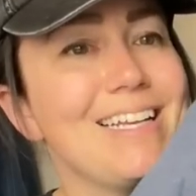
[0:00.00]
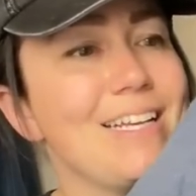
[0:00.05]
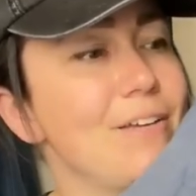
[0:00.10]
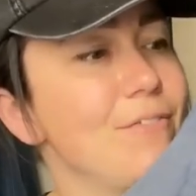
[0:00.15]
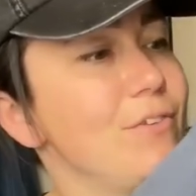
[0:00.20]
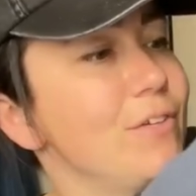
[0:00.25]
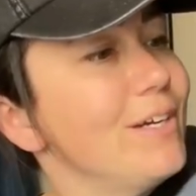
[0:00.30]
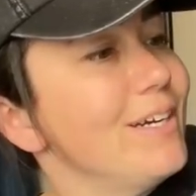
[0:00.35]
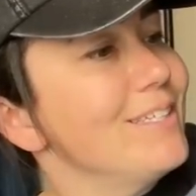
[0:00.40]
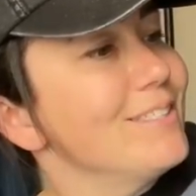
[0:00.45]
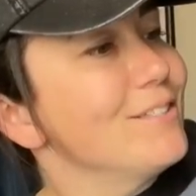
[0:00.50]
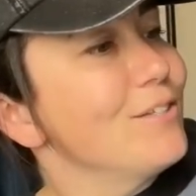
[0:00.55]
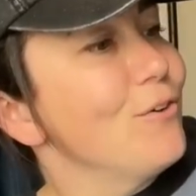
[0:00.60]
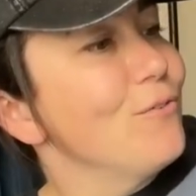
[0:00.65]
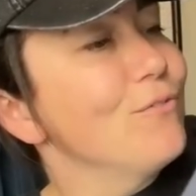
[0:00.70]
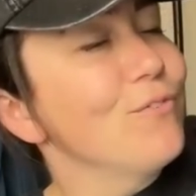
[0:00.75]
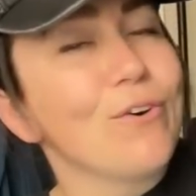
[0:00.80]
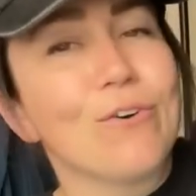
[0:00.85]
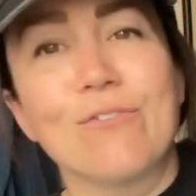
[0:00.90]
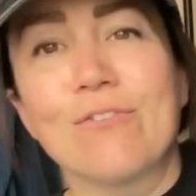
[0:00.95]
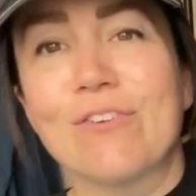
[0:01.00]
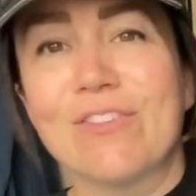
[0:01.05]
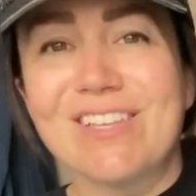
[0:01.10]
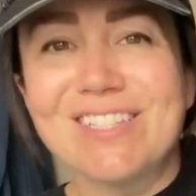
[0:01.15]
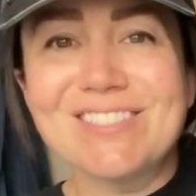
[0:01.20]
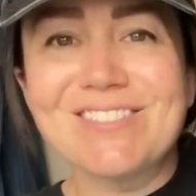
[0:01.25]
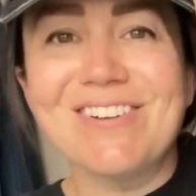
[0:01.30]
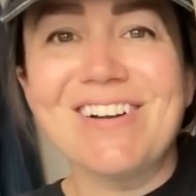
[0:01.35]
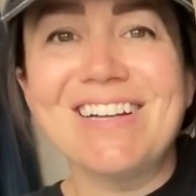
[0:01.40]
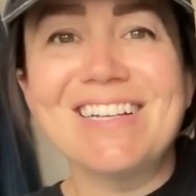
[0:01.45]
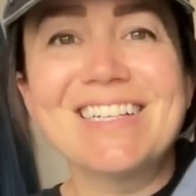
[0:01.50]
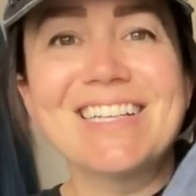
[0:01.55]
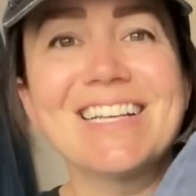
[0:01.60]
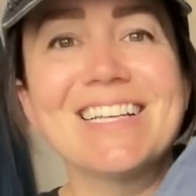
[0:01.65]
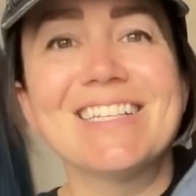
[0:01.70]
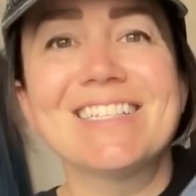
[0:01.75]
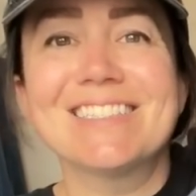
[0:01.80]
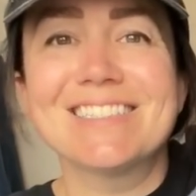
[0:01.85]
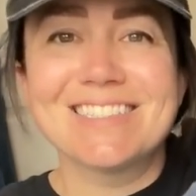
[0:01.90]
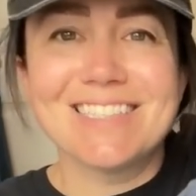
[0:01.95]
if you guys don't vote for this one,
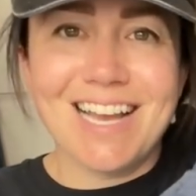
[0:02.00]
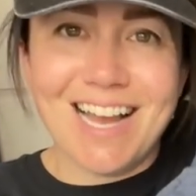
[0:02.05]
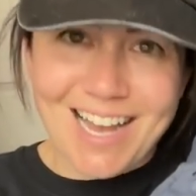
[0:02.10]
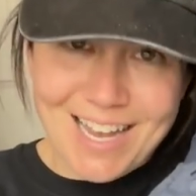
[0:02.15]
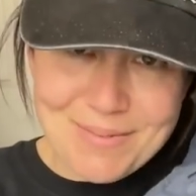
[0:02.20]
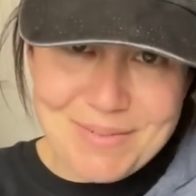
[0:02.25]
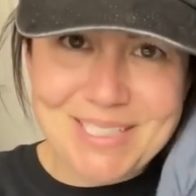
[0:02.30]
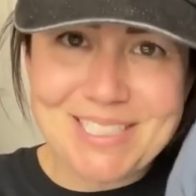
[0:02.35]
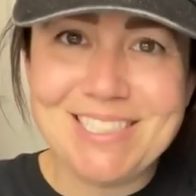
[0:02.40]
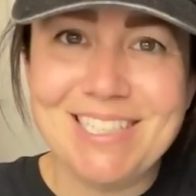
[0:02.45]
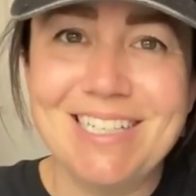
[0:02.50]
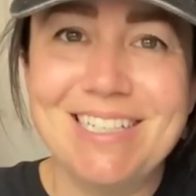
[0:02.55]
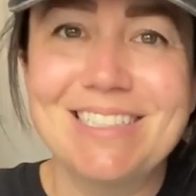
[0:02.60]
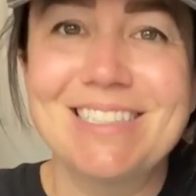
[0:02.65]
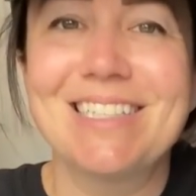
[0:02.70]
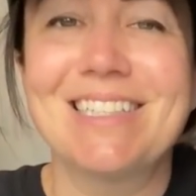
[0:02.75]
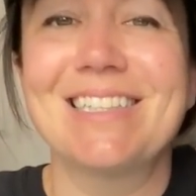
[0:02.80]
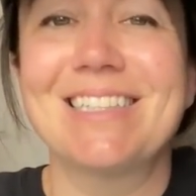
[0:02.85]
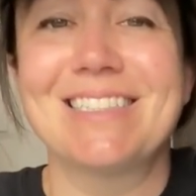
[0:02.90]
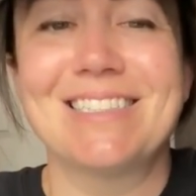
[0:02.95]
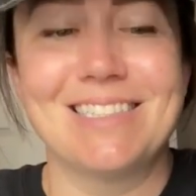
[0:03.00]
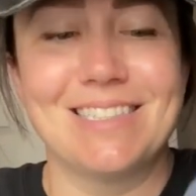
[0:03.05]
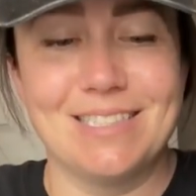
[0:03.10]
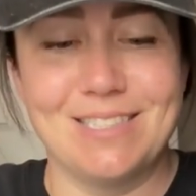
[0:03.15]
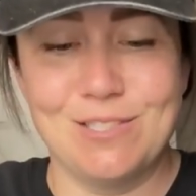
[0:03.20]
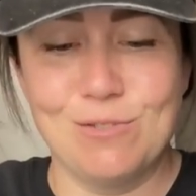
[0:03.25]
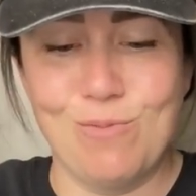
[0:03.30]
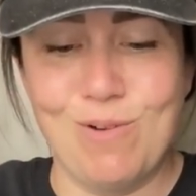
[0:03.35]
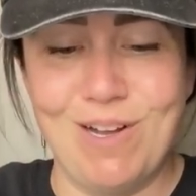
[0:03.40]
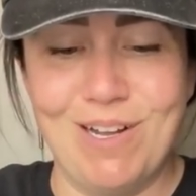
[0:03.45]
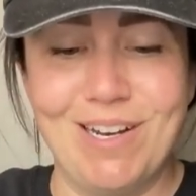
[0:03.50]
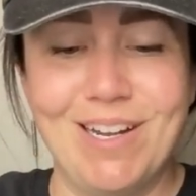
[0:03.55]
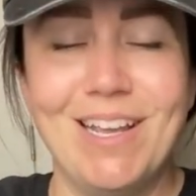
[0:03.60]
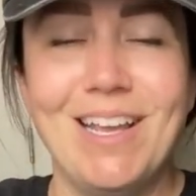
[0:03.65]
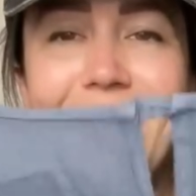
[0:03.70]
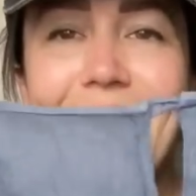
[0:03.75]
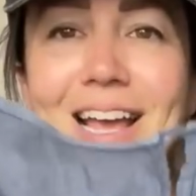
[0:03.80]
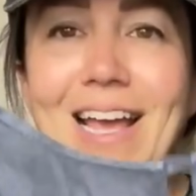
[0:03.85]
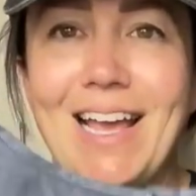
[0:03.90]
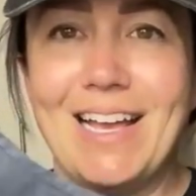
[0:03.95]
because I'm excited to list this one
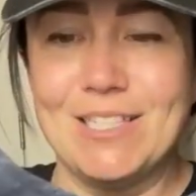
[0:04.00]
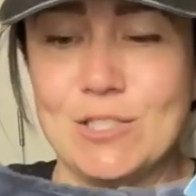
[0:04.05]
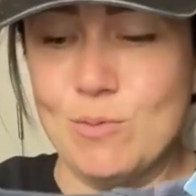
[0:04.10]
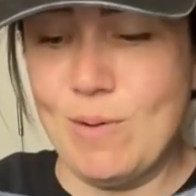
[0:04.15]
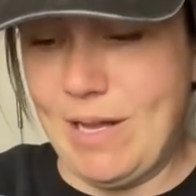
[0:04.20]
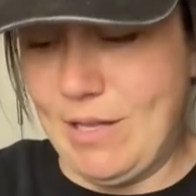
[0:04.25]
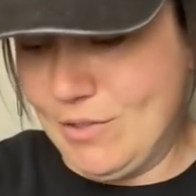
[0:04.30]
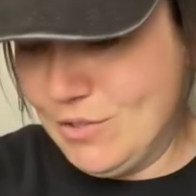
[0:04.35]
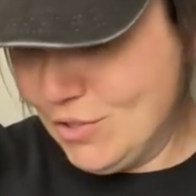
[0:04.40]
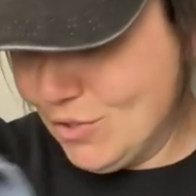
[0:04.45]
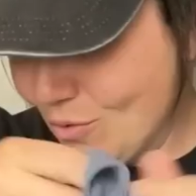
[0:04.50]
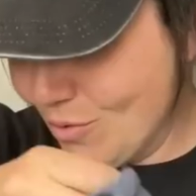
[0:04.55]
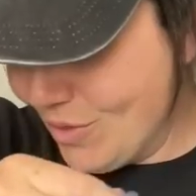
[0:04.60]
as well. So